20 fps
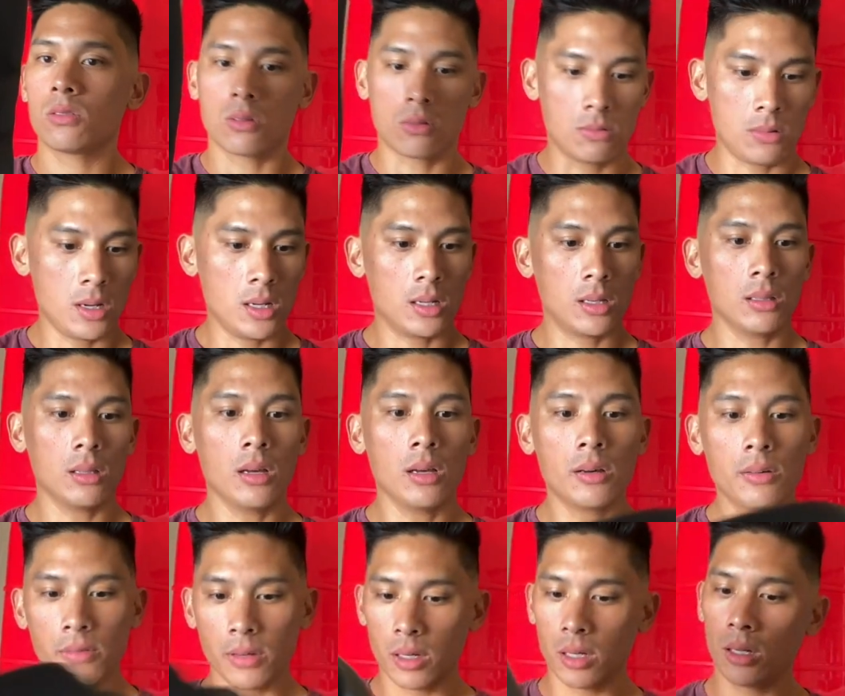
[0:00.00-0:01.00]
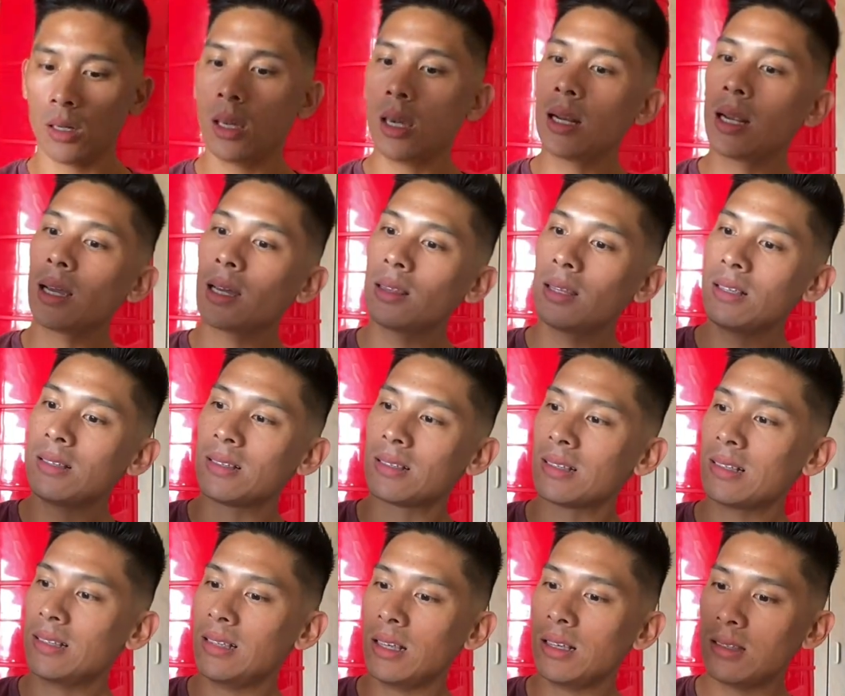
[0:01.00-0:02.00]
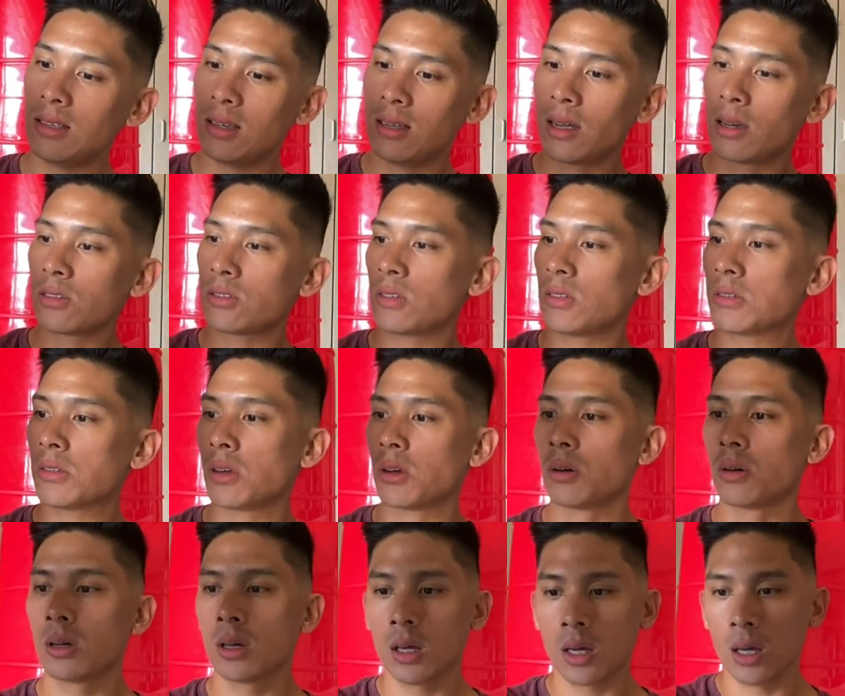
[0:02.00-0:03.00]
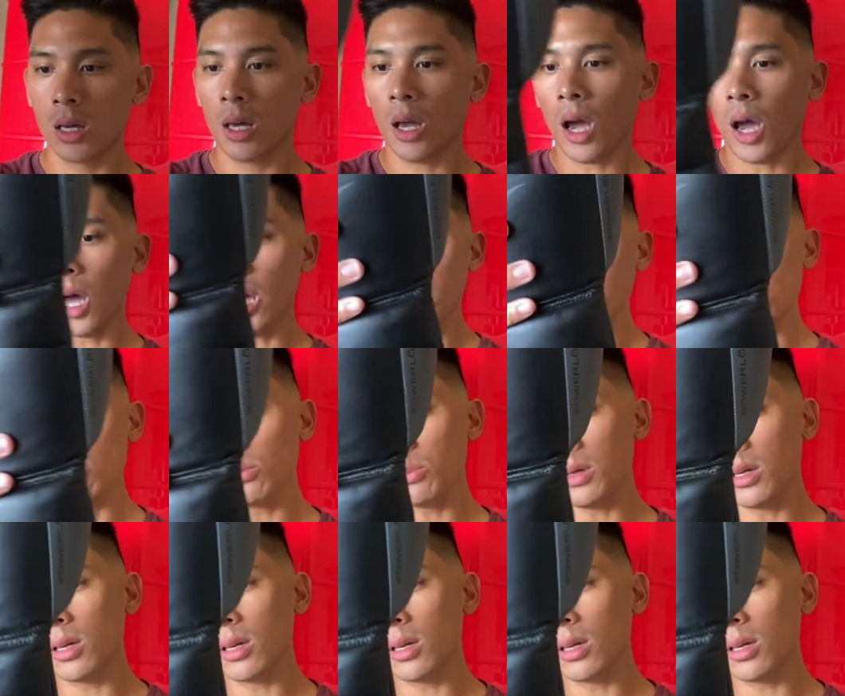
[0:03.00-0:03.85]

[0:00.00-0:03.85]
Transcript: the right glove. Again, I got these in 16 ounces. So these would be a